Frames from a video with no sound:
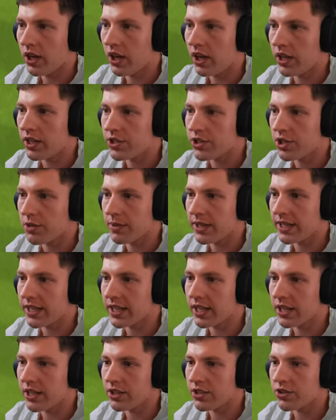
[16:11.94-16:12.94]
Nice,
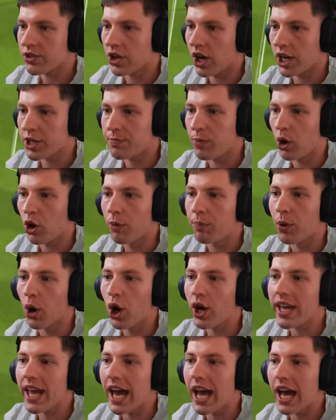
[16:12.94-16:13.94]
Dominguez. Nice ball.
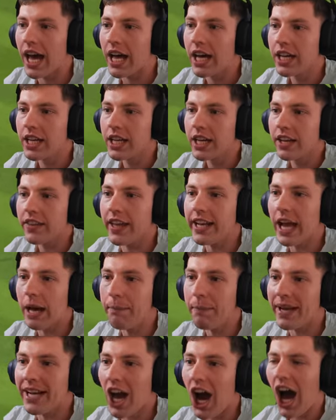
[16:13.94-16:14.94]
Breuer, the
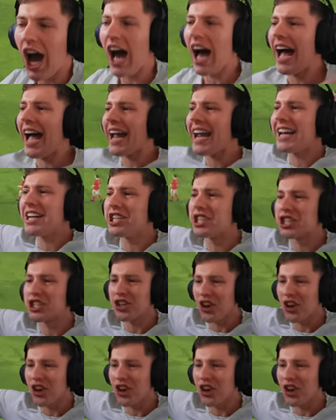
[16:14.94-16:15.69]
number nine,